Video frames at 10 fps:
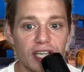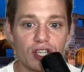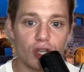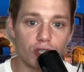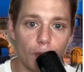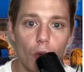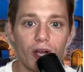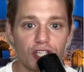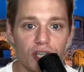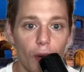So some
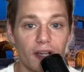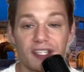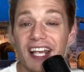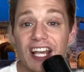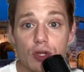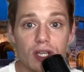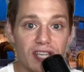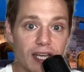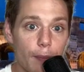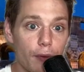question marks. And I guess you could say
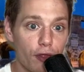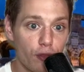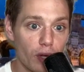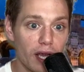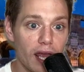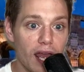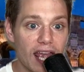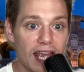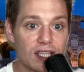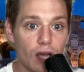number 3
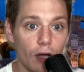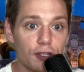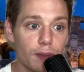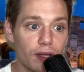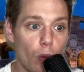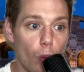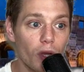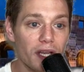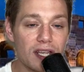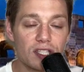is ultimately, what
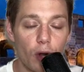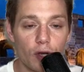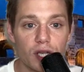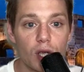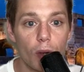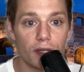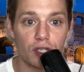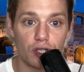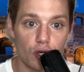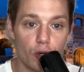is De Rossi going to
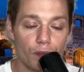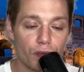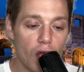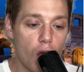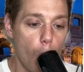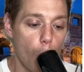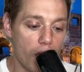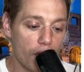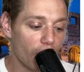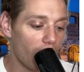do
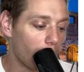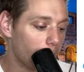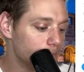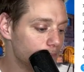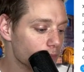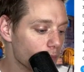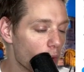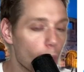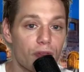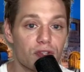with
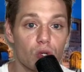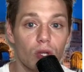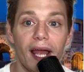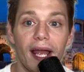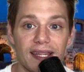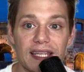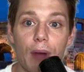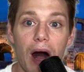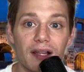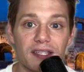Soule and
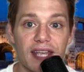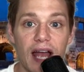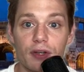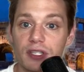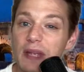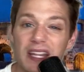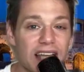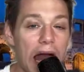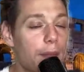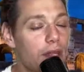Dybala together? To me, it's
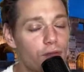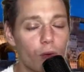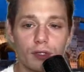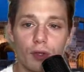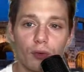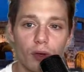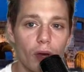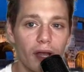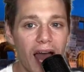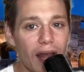got to be the
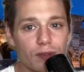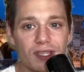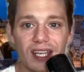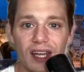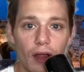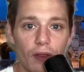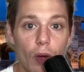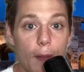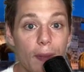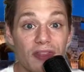4-2-3-1. I don't see another
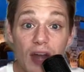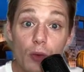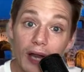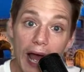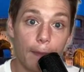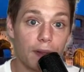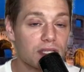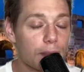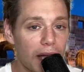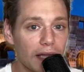way. But then what happens
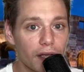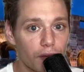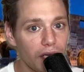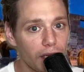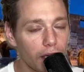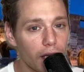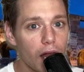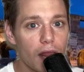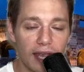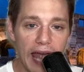to Pellegrini,
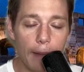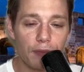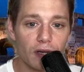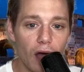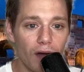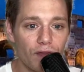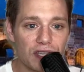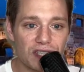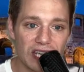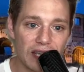the captain of this
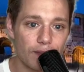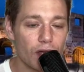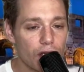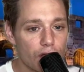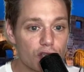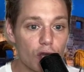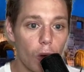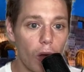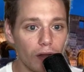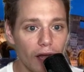team?
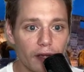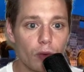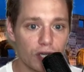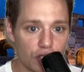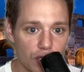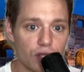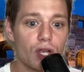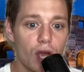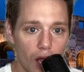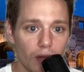So a lot of questions
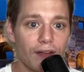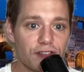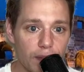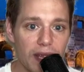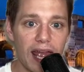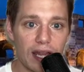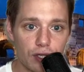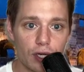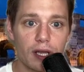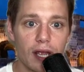left to be
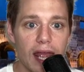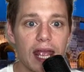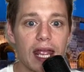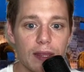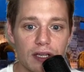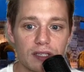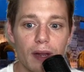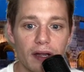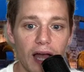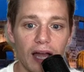answered in this
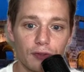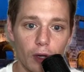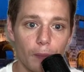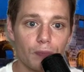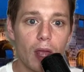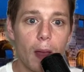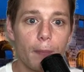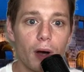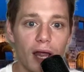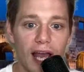Mercato.
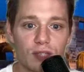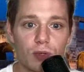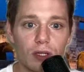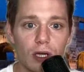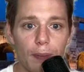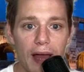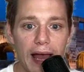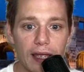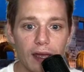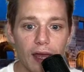But as we look
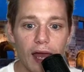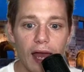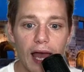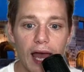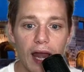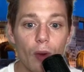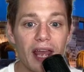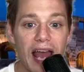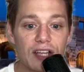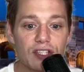back at, I want
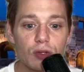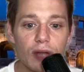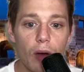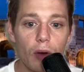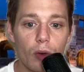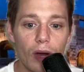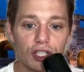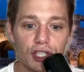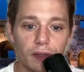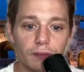to ask you now a
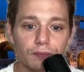question.